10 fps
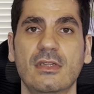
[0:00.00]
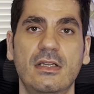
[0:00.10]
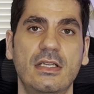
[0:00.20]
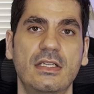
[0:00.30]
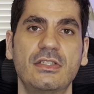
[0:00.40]

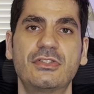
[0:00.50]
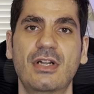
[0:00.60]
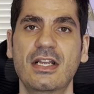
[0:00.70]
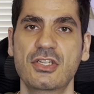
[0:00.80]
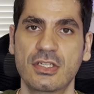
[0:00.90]

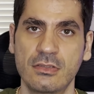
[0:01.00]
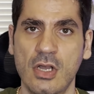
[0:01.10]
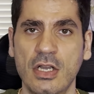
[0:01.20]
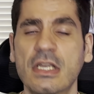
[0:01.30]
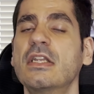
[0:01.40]
interaction
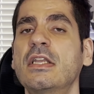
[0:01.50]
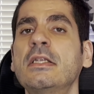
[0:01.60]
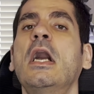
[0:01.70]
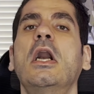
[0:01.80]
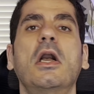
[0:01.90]
log in it,
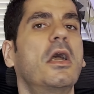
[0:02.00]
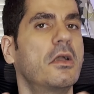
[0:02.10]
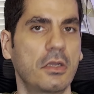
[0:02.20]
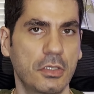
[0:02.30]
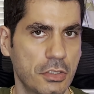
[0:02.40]

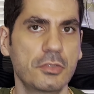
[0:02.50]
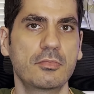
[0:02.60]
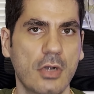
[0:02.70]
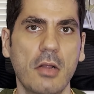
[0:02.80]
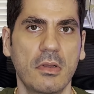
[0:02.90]
it is
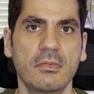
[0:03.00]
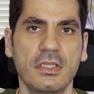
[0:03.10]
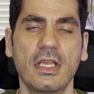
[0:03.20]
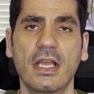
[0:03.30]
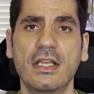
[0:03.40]

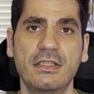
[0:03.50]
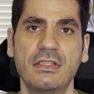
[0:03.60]
probably an